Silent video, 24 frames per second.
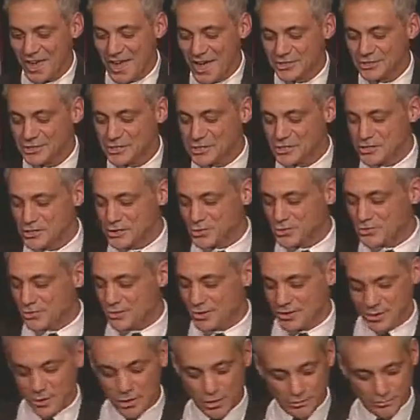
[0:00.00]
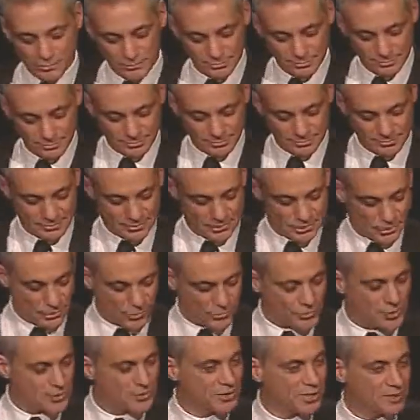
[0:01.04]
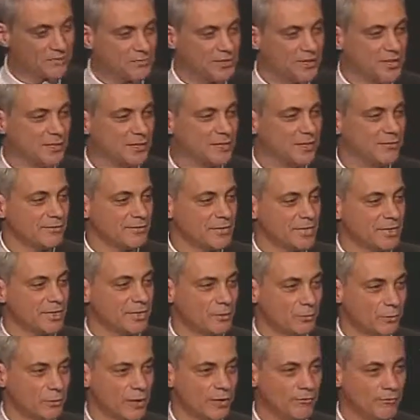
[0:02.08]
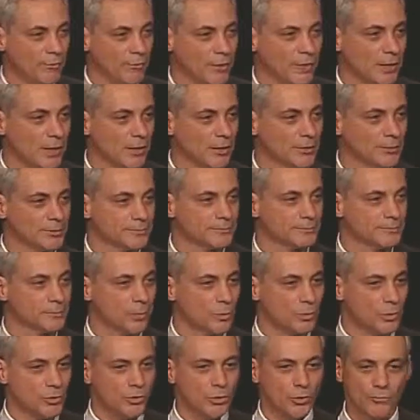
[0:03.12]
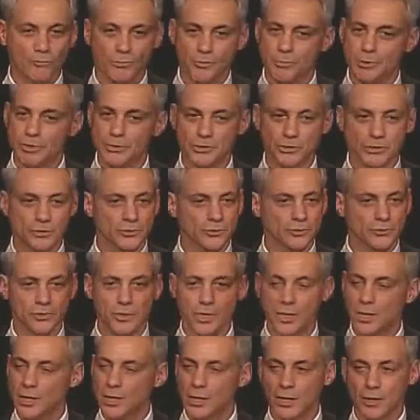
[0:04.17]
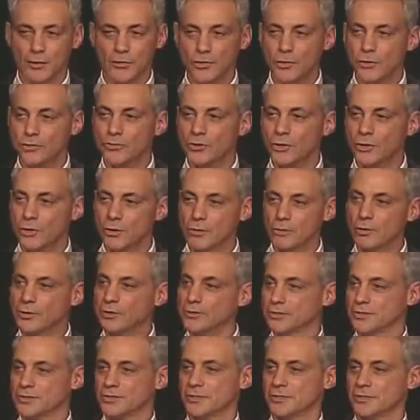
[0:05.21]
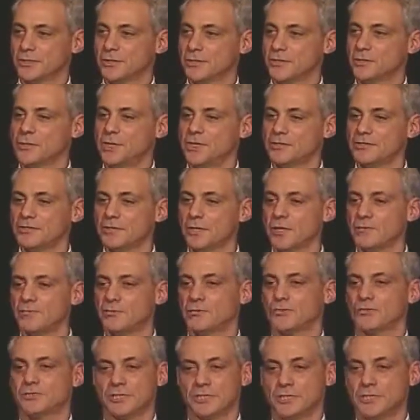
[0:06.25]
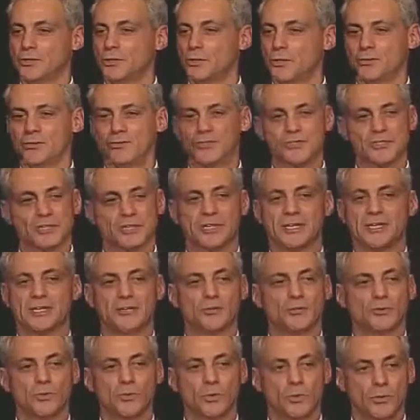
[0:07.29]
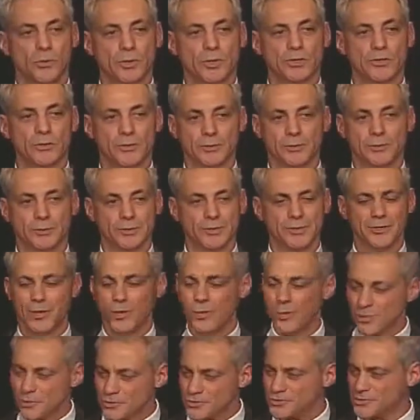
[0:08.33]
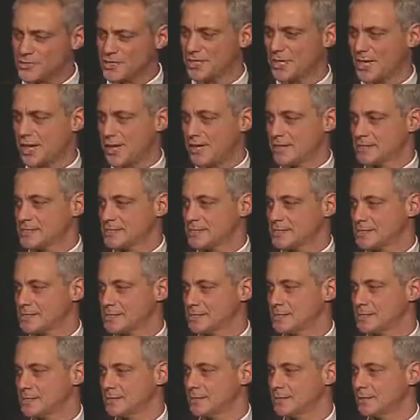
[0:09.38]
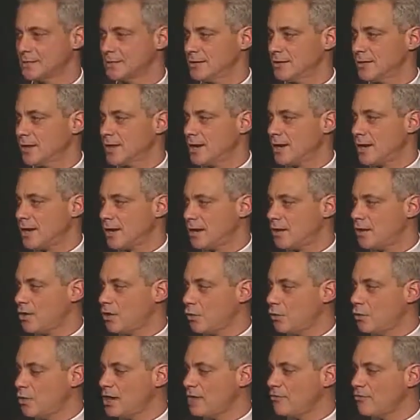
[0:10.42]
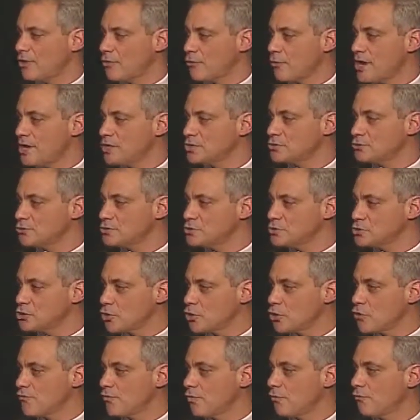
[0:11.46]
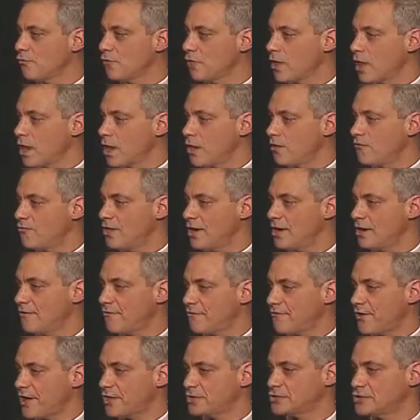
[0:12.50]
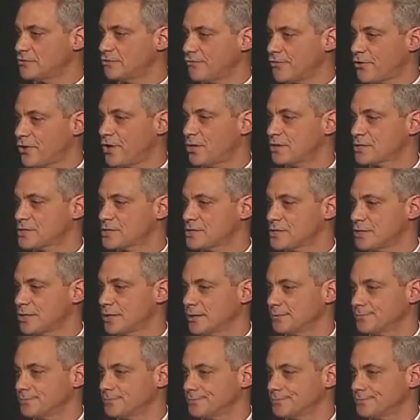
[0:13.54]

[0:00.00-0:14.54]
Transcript: Actually, the truth is, no. The truth is, I've seen it every day. We have a big heart. We're known for big shoulders. There's, look at this. You guys love your city. No other city can do what we do. No other city has this. We have the greatest reserve of love and affection for our city.